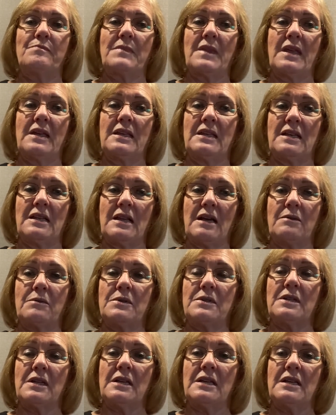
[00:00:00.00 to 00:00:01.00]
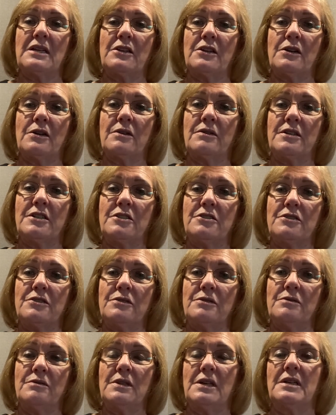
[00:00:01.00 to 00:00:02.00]
Again, I would encourage
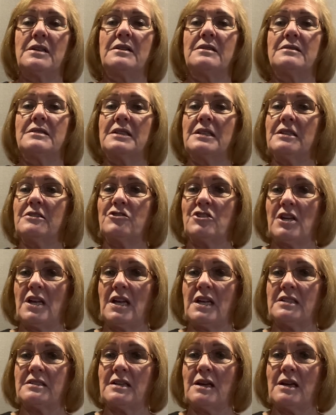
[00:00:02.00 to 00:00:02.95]
you to get checked.